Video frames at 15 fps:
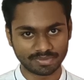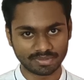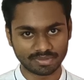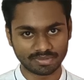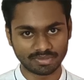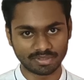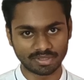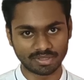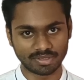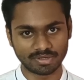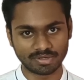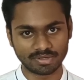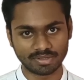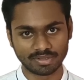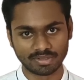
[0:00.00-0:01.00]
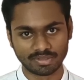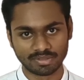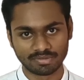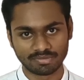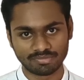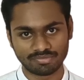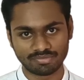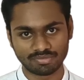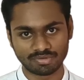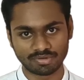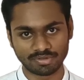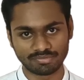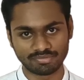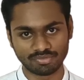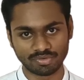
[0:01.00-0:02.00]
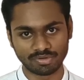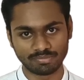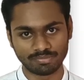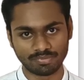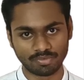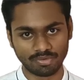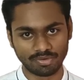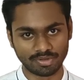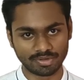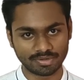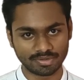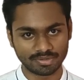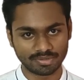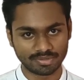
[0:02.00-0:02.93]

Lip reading: Then click show in folder,